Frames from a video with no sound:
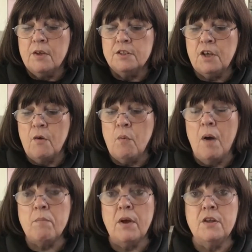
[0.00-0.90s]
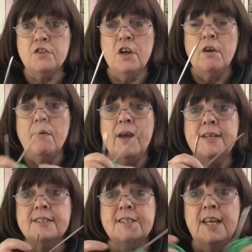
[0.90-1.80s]
So what I'm going to do
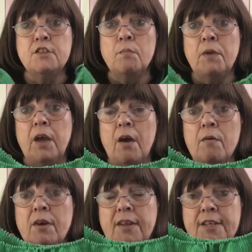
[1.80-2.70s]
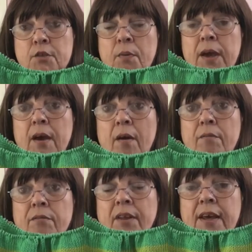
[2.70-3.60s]
is knit up the yoke this week,
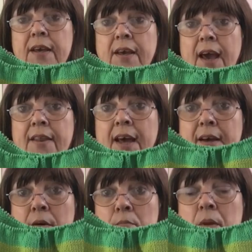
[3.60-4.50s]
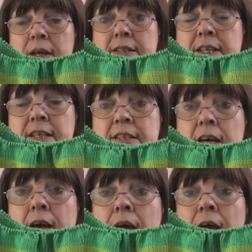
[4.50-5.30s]
hopefully, and get that completed.